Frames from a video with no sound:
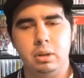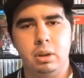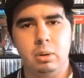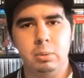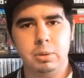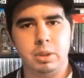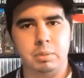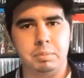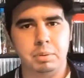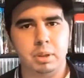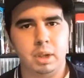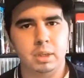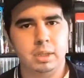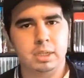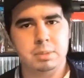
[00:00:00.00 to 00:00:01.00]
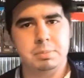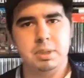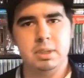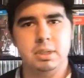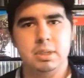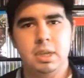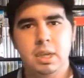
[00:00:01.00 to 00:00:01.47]
along with their plot lines,
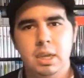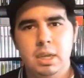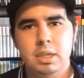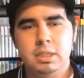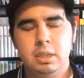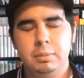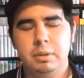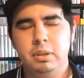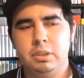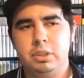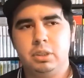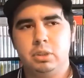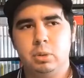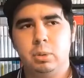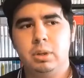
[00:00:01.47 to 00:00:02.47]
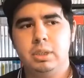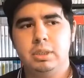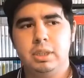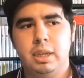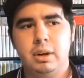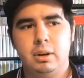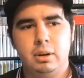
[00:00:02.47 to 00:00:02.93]
because some of the
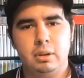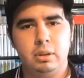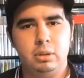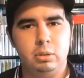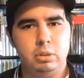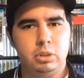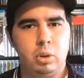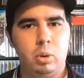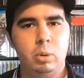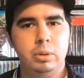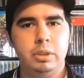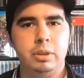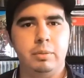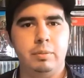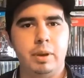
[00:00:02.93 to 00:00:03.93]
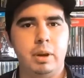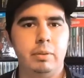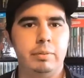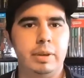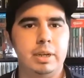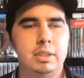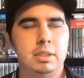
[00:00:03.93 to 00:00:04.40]
stories that are, you know, told in the
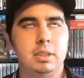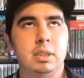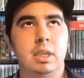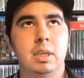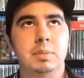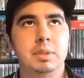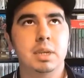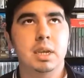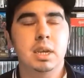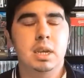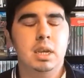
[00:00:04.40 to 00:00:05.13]
Final Fantasy games,